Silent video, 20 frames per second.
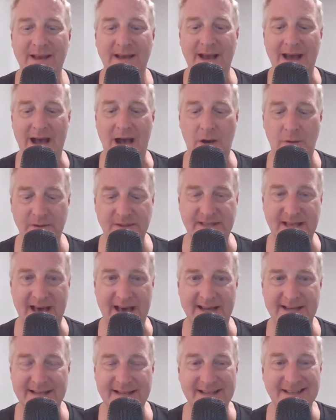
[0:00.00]
How is
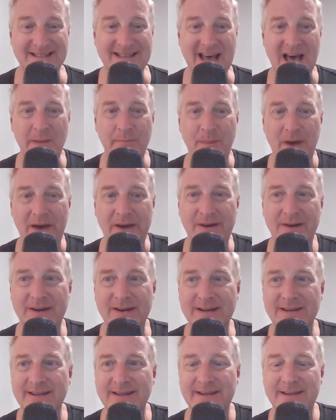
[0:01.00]
that? Is that better?
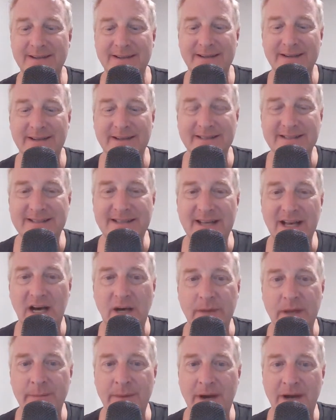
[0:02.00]
Tell
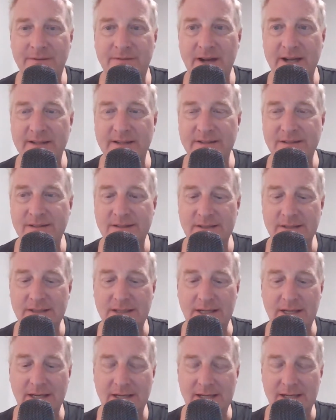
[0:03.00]
me, my friends,
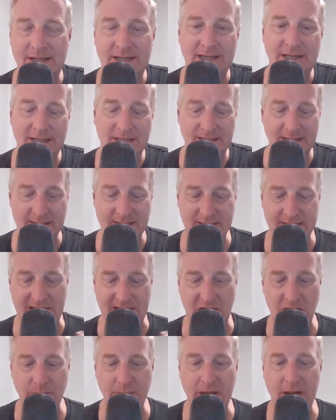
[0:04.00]
does it
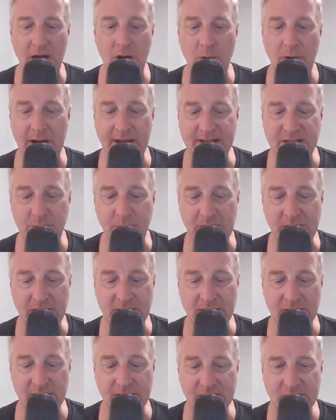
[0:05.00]
sound better when I speak
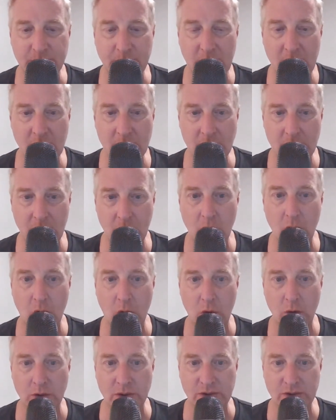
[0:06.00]
to this part or